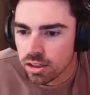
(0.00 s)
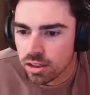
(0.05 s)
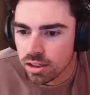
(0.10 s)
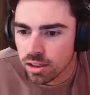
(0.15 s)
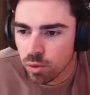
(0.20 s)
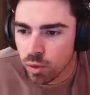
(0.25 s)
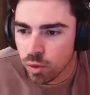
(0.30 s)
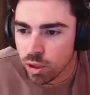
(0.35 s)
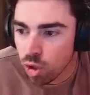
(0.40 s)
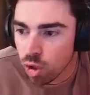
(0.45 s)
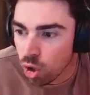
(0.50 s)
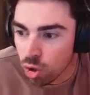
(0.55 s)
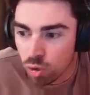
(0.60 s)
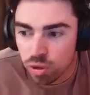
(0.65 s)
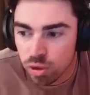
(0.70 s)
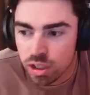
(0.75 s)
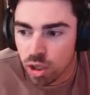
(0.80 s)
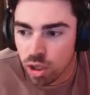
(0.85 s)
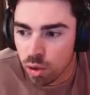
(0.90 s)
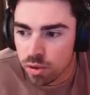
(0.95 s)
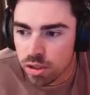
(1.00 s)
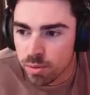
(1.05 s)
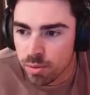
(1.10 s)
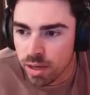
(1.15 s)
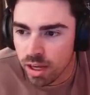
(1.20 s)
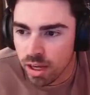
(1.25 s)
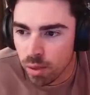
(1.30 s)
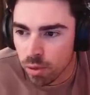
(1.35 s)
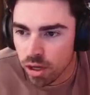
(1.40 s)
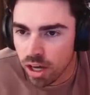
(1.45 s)
We hold the
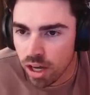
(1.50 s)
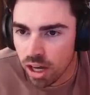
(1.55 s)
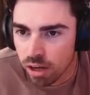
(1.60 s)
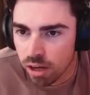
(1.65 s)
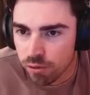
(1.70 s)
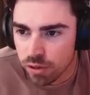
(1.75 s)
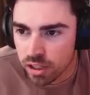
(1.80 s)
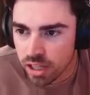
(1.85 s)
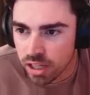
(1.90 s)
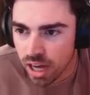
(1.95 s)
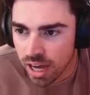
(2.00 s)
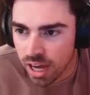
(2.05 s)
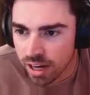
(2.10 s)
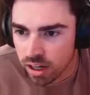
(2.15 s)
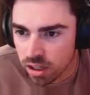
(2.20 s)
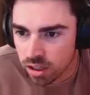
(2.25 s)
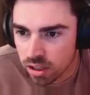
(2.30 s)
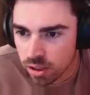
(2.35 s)
ultimate. We're going to hunt for the diner.